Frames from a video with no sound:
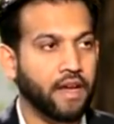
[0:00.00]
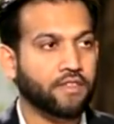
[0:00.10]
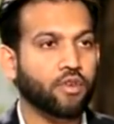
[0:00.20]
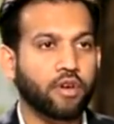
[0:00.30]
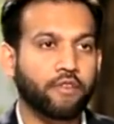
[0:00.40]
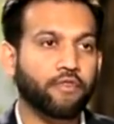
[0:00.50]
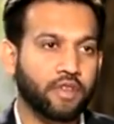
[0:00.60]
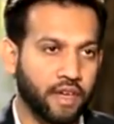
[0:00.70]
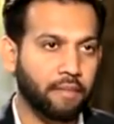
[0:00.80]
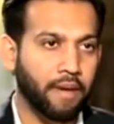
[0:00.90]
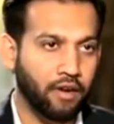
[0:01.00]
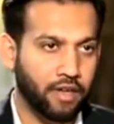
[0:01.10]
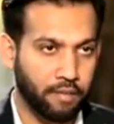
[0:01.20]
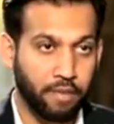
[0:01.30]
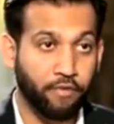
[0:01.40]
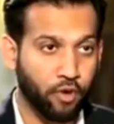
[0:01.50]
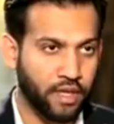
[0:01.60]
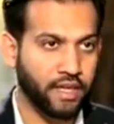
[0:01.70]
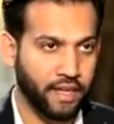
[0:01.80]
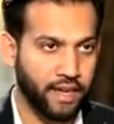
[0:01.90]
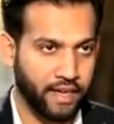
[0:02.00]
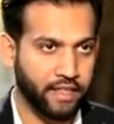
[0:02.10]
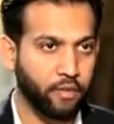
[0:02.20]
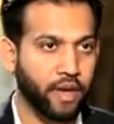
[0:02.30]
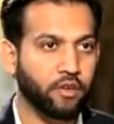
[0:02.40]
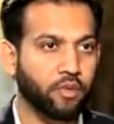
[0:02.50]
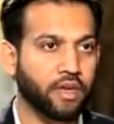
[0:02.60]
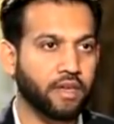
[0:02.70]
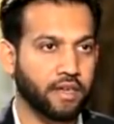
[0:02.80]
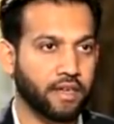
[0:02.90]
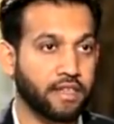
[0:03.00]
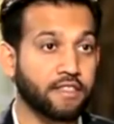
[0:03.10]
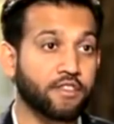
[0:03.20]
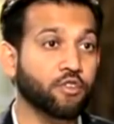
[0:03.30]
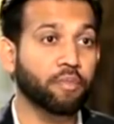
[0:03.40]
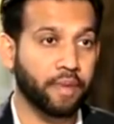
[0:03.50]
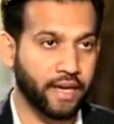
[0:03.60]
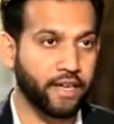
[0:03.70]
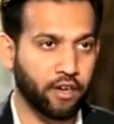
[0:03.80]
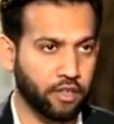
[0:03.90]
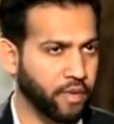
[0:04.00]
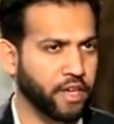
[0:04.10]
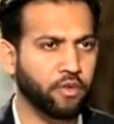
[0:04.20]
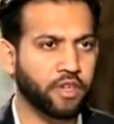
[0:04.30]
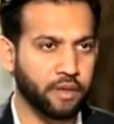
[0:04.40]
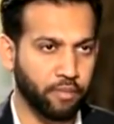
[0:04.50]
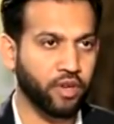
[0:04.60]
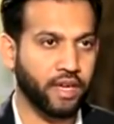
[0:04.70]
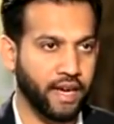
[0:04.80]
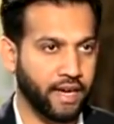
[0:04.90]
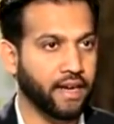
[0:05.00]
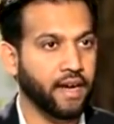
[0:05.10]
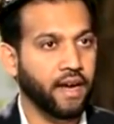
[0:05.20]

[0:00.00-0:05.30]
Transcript: So if you think about before the Internet, the way you would consume media or the way you would communicate,